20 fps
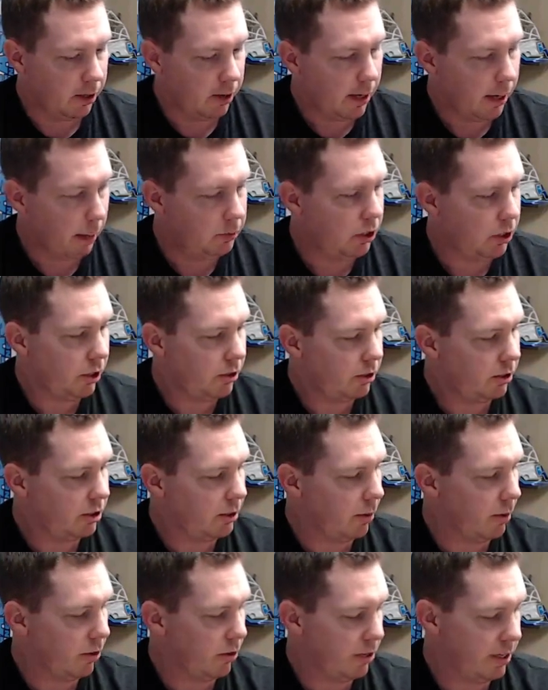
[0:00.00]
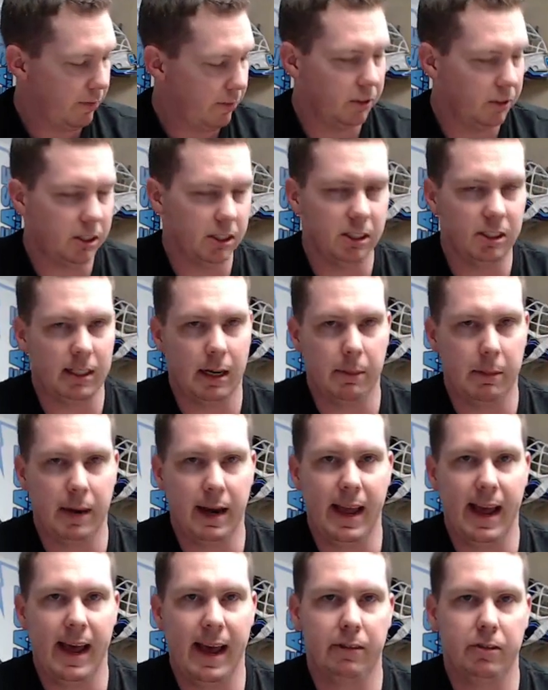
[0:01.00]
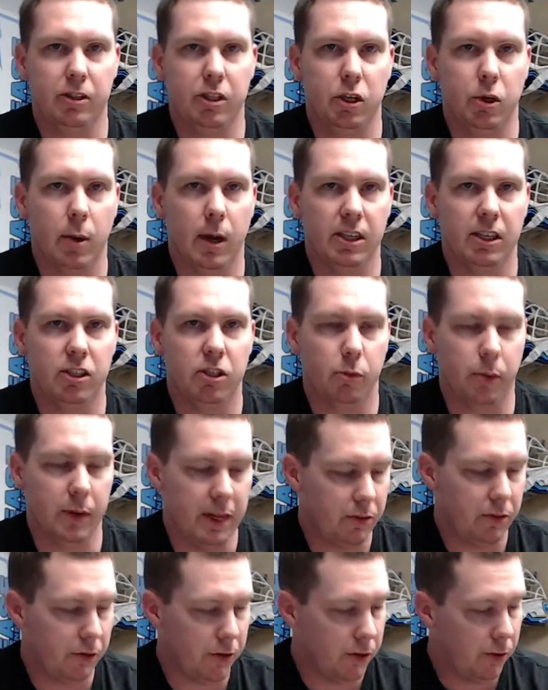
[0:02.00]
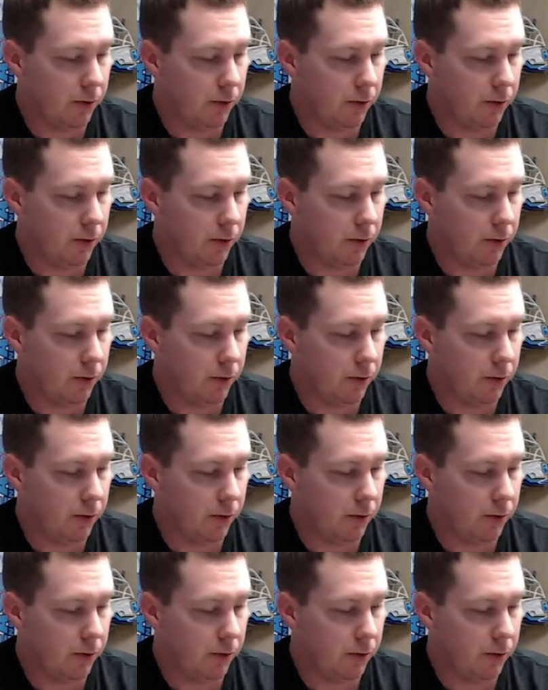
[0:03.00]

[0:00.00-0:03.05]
I'm sure there's some other differences that I'm going to have to uh, to read through.